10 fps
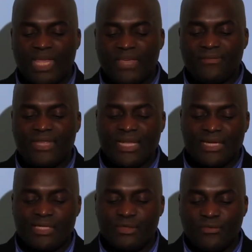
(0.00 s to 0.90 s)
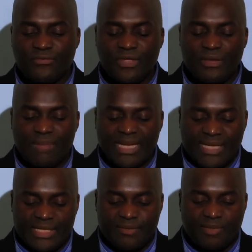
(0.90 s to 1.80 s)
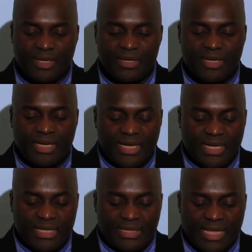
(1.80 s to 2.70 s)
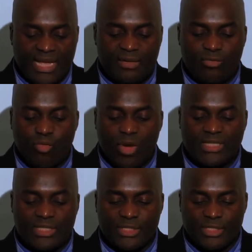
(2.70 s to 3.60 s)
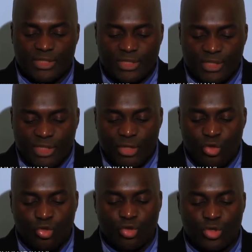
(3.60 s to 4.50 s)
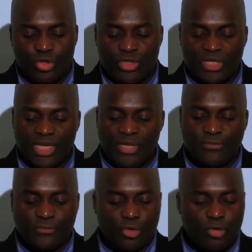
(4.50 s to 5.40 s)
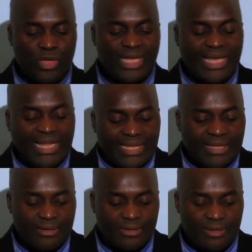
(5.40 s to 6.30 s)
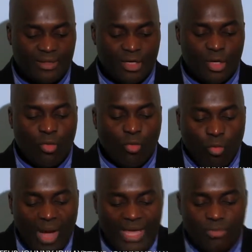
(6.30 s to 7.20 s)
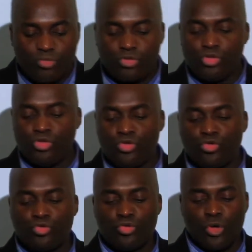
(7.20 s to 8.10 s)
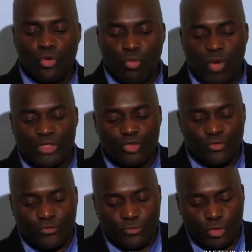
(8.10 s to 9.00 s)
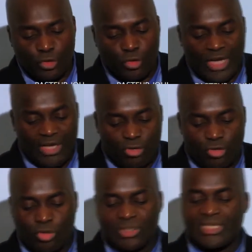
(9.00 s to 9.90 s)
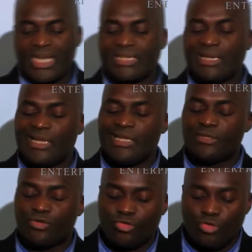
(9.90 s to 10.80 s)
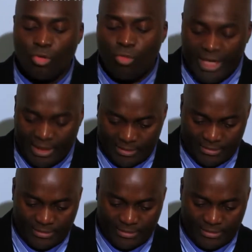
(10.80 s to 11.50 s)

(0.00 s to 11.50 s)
If there is nothing but despair, then what is the use in following a leader? Why would you want to follow a road that leads to nowhere?